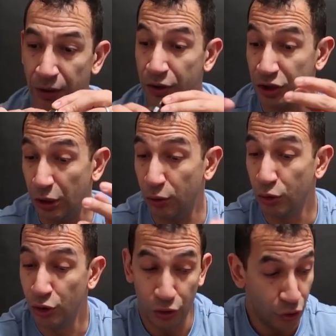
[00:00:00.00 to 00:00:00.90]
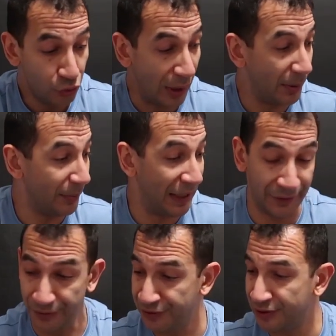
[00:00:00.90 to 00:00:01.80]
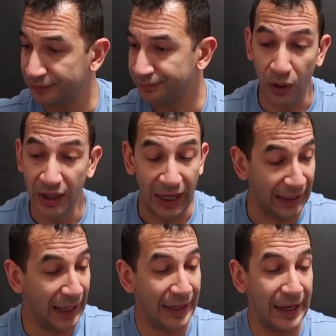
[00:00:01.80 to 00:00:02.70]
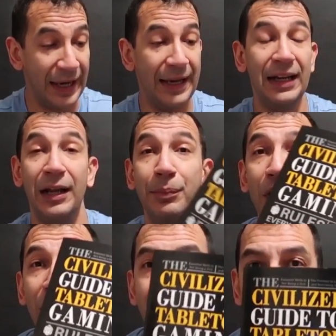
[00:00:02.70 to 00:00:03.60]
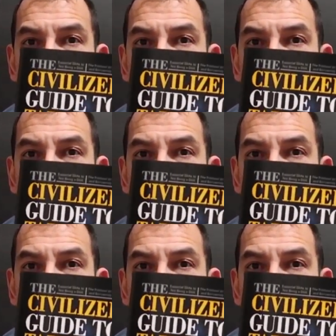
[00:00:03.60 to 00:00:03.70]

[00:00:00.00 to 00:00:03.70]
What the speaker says: So, droplet bottles. I got a book.